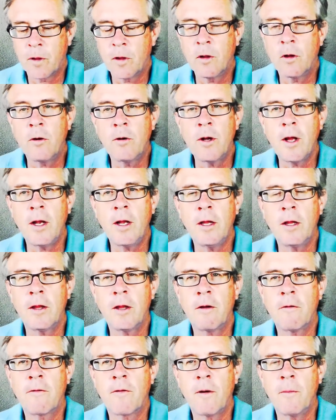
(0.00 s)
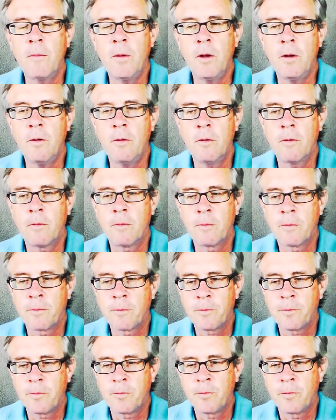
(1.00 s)
learn anything from you.
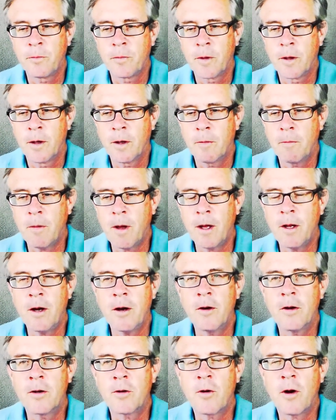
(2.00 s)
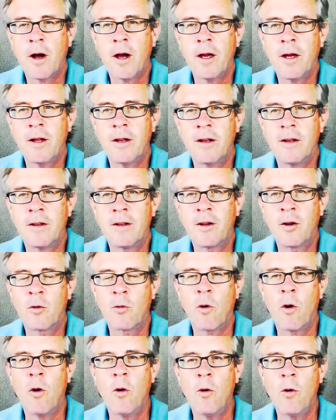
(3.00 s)
I'm not here to try and
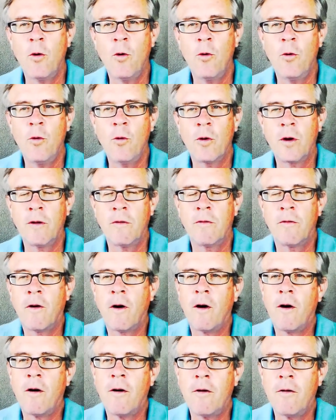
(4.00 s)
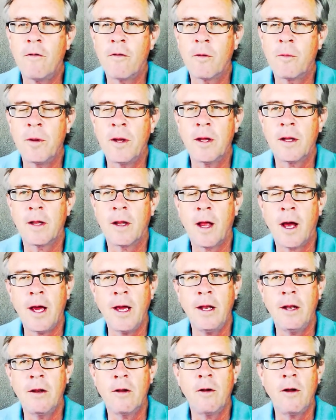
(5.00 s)
grow or evolve or be
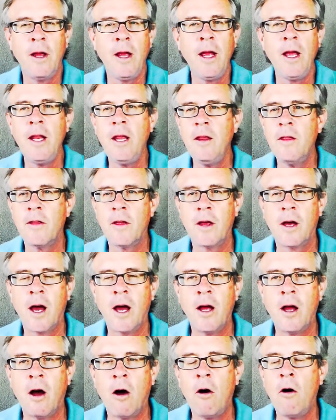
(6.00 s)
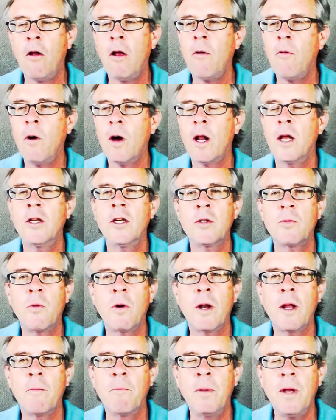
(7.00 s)
enlightened or anything. I, all I want, I
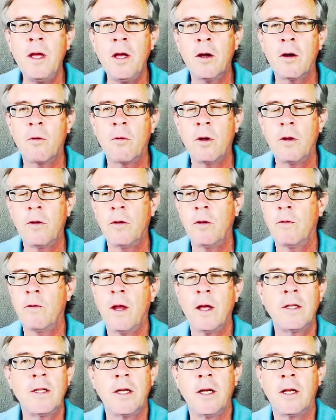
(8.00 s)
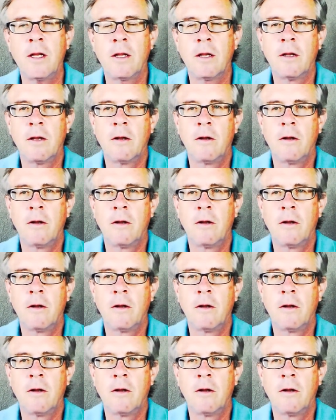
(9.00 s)
just want to be here with you. That's it.